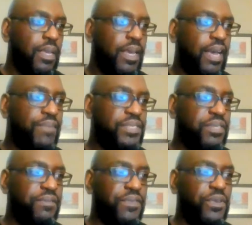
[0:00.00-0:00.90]
I've
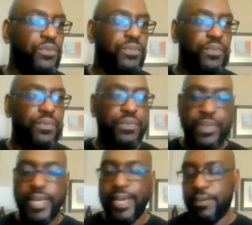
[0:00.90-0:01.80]
mentioned a few
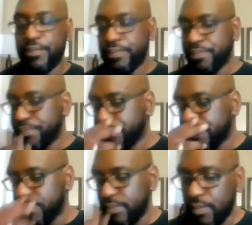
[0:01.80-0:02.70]
that
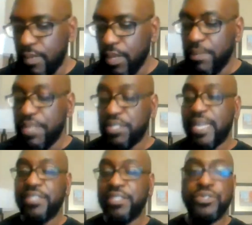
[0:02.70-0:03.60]
I mentioned
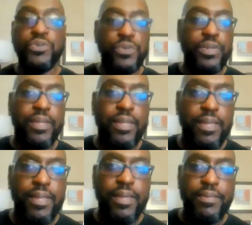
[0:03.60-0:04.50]
actually two
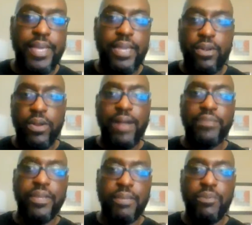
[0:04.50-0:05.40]
that are
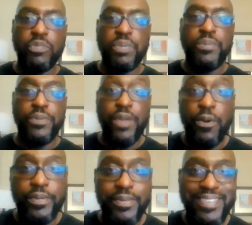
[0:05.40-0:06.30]
out there that most people
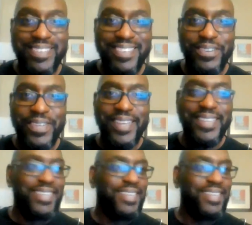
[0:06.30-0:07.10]
know, okay?